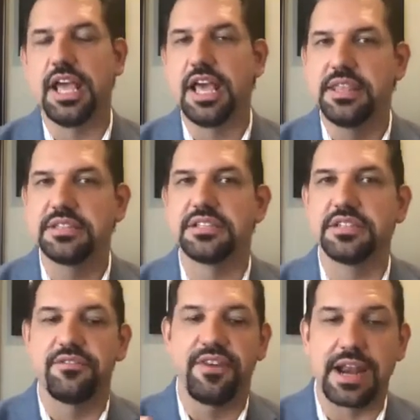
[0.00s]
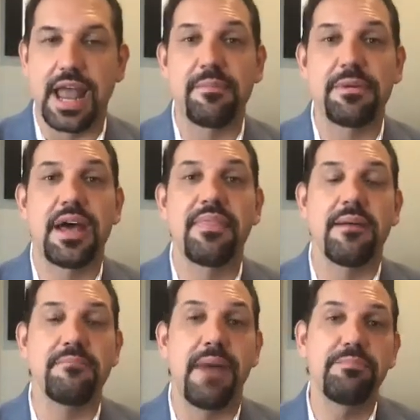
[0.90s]
This is a phenomenon that
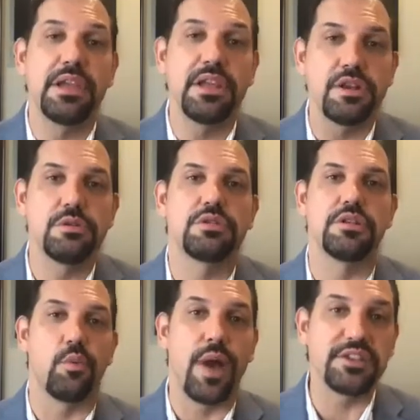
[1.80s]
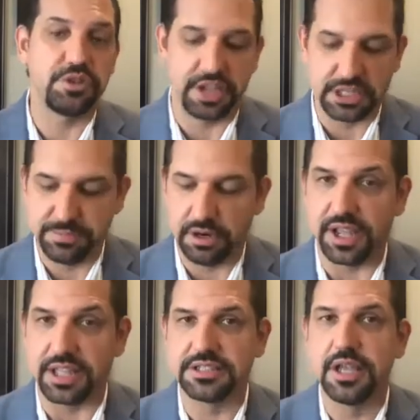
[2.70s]
might be new to the Western
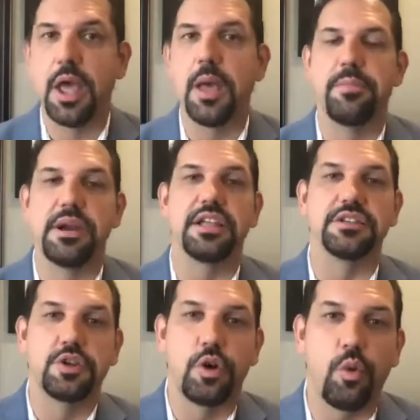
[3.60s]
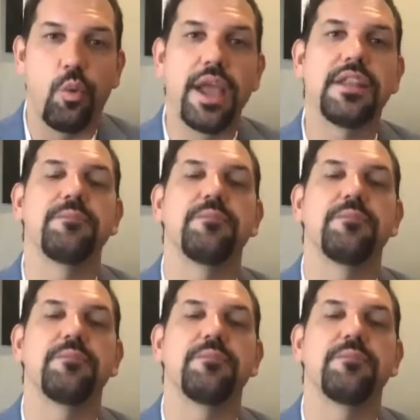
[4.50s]
experience, but it is quite